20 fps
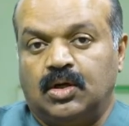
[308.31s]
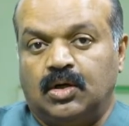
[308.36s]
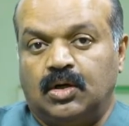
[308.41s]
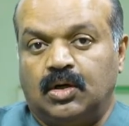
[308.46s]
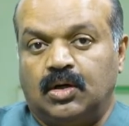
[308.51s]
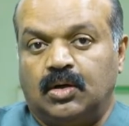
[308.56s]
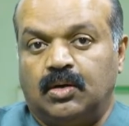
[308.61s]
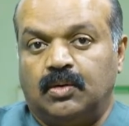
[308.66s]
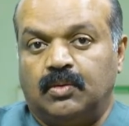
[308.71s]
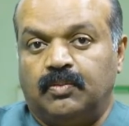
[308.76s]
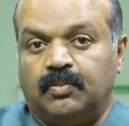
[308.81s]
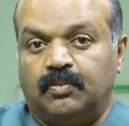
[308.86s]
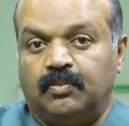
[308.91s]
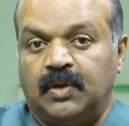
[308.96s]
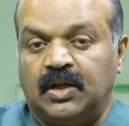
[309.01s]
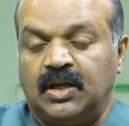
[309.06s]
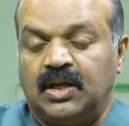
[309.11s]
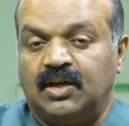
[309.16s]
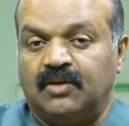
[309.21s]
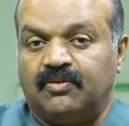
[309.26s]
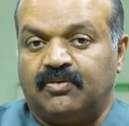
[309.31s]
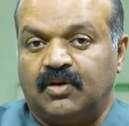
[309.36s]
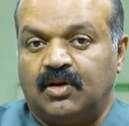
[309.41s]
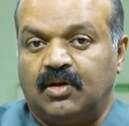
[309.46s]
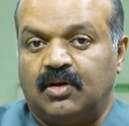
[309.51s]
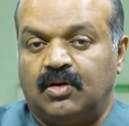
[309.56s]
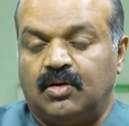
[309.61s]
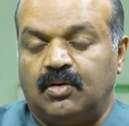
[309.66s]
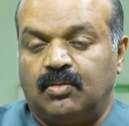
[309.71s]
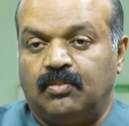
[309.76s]
Many
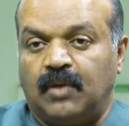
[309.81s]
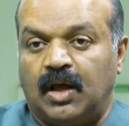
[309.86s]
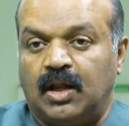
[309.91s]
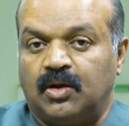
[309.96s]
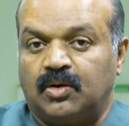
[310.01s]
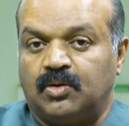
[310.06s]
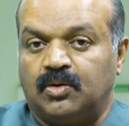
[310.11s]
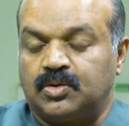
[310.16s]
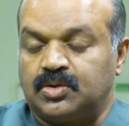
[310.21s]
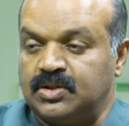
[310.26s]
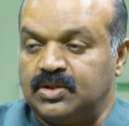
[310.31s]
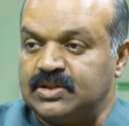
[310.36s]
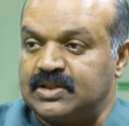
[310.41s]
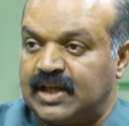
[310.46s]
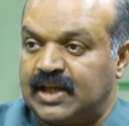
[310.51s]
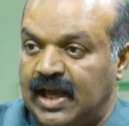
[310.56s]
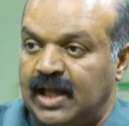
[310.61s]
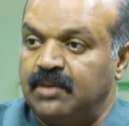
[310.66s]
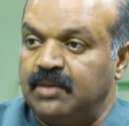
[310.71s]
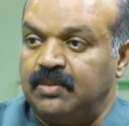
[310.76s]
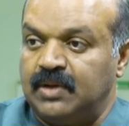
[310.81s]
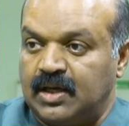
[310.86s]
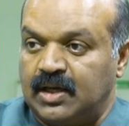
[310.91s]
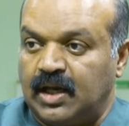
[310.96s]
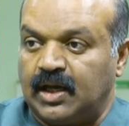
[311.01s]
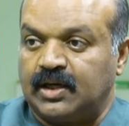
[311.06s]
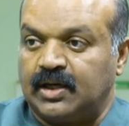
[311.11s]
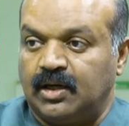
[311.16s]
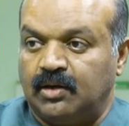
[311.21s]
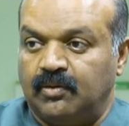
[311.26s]
different malocclusions can be
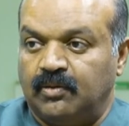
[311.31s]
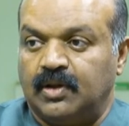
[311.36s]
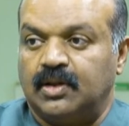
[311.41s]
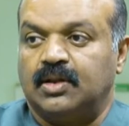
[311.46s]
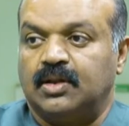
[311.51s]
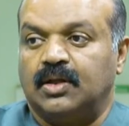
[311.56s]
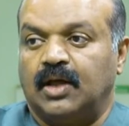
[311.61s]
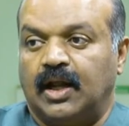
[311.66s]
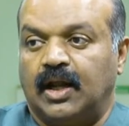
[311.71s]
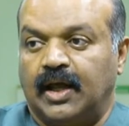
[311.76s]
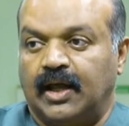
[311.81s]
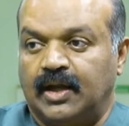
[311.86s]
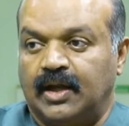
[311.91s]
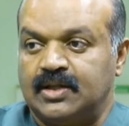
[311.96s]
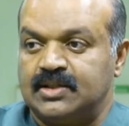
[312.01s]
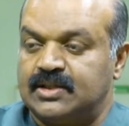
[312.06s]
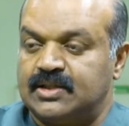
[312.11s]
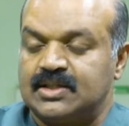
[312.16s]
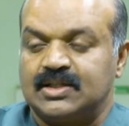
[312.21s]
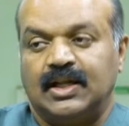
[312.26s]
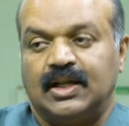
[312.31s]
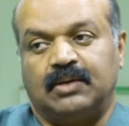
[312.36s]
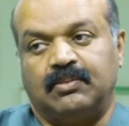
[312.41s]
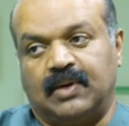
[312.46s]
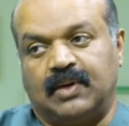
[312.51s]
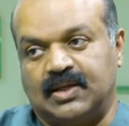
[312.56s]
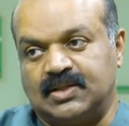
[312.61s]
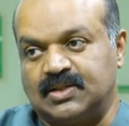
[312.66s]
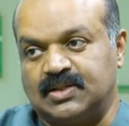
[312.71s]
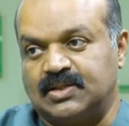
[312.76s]
corrected with aligners just like
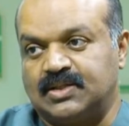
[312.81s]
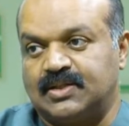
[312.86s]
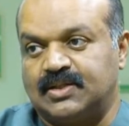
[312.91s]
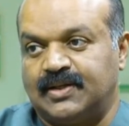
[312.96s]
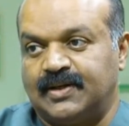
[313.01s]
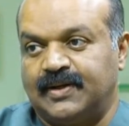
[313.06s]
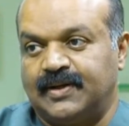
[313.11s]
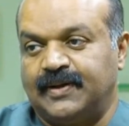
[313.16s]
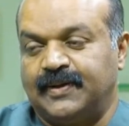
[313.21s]
braces.